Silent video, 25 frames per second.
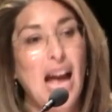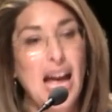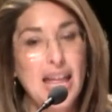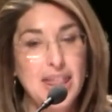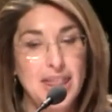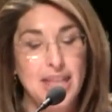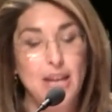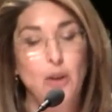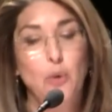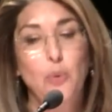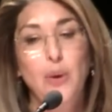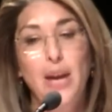I
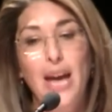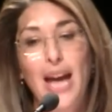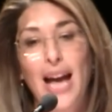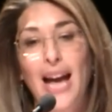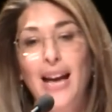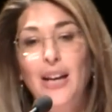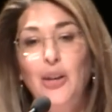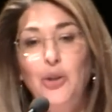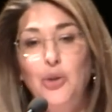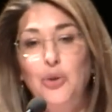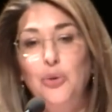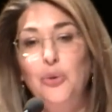think we
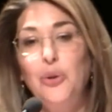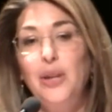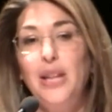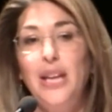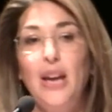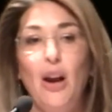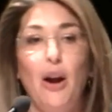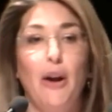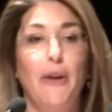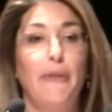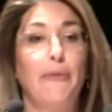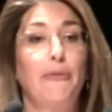
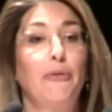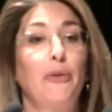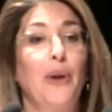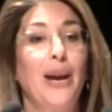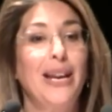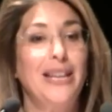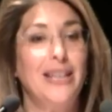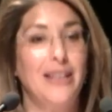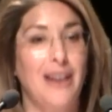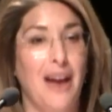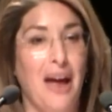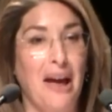actually are
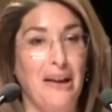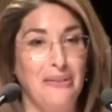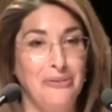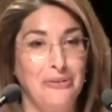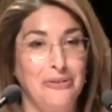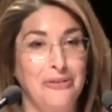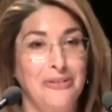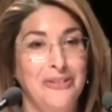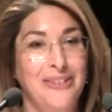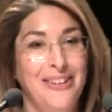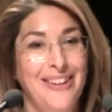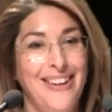afraid
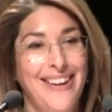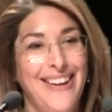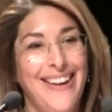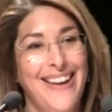enough.